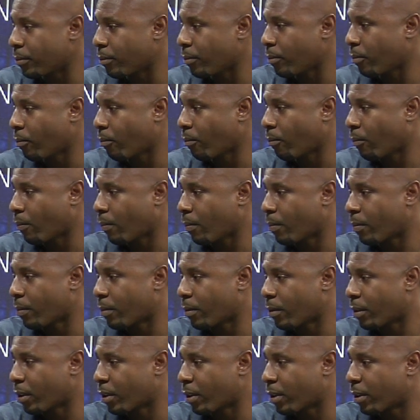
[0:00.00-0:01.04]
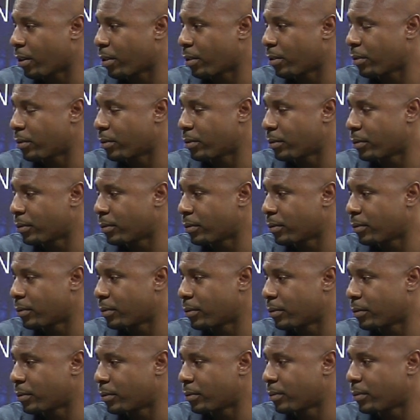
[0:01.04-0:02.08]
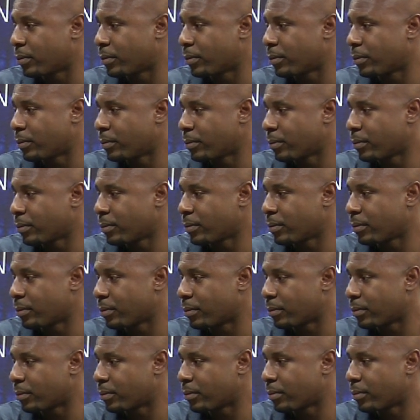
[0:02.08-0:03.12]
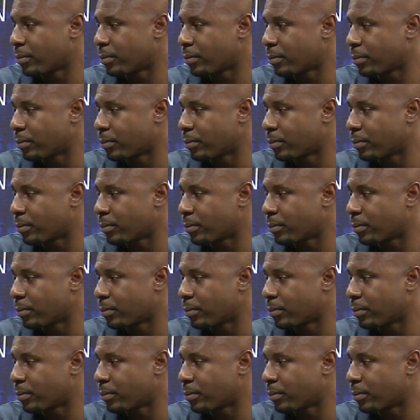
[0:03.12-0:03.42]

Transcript: [no speech]